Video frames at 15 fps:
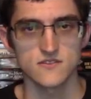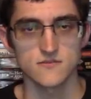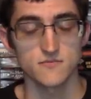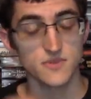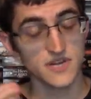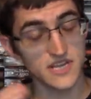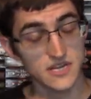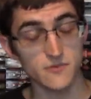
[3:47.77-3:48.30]

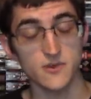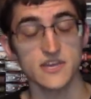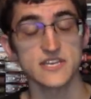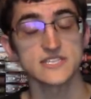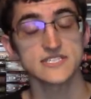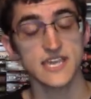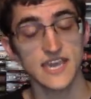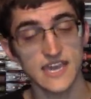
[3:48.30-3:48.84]
But
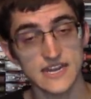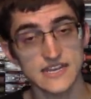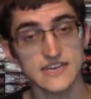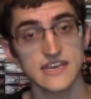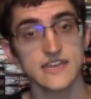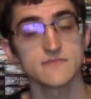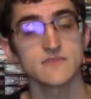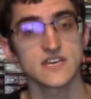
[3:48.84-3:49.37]
anyways, Anna
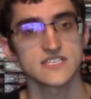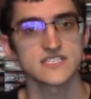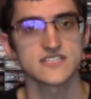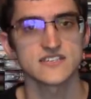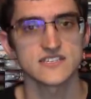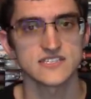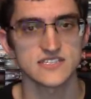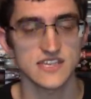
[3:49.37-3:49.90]
and
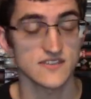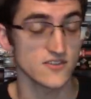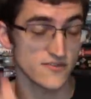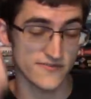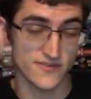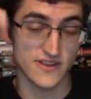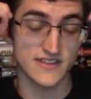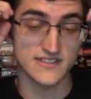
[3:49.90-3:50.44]
Mátyás and their
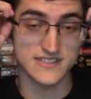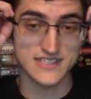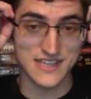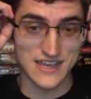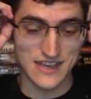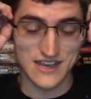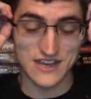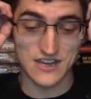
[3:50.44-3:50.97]
friends
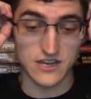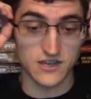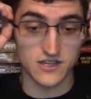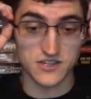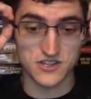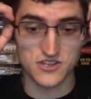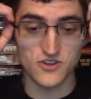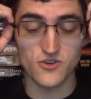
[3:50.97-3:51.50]

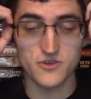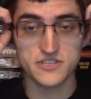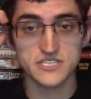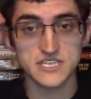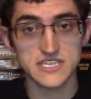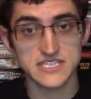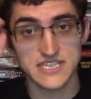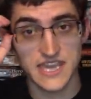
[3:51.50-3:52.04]
go into
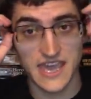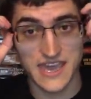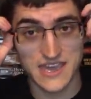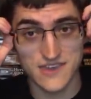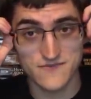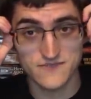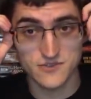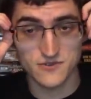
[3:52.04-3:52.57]
this
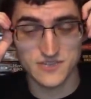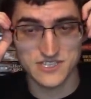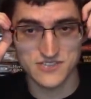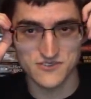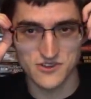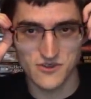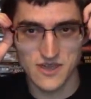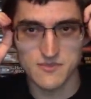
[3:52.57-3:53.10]
cave to rescue
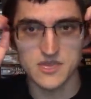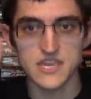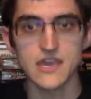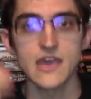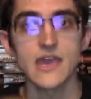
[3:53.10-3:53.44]
Noemi.